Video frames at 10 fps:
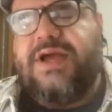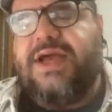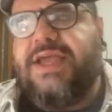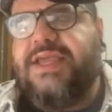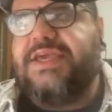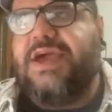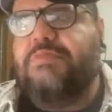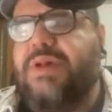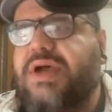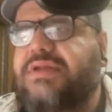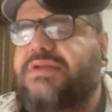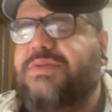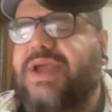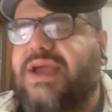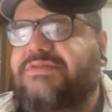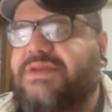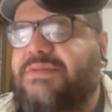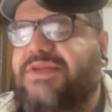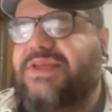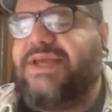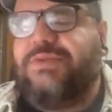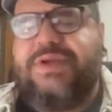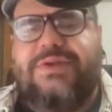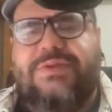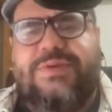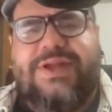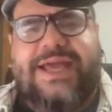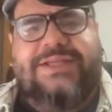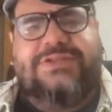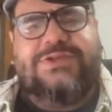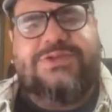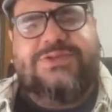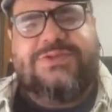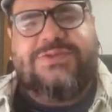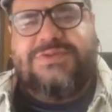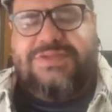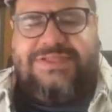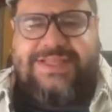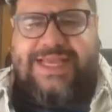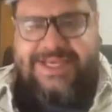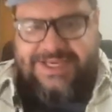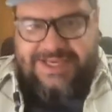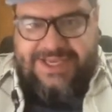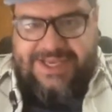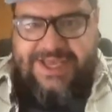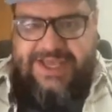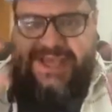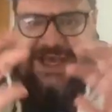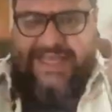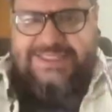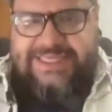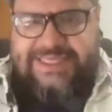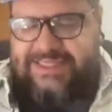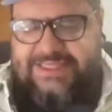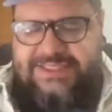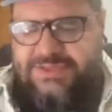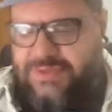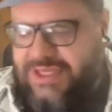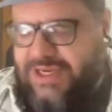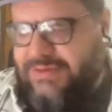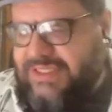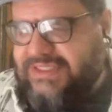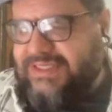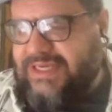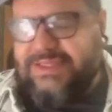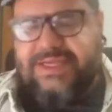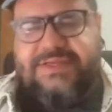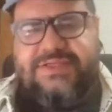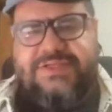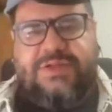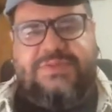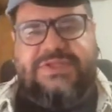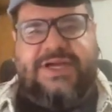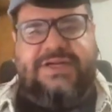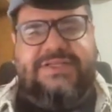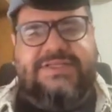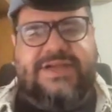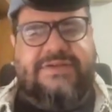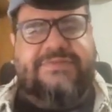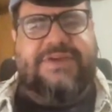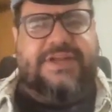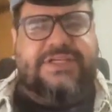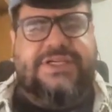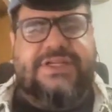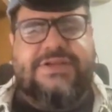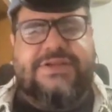In Kanban, we have something that we like to. It's like a sentence we always say that is stop starting, start finishing.